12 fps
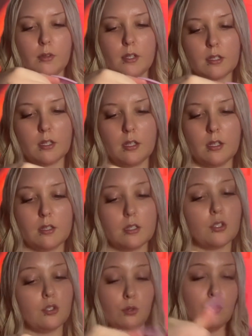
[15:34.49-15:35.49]
This is
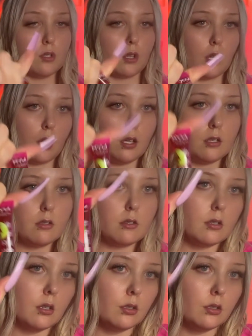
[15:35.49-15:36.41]
Juice Gloss.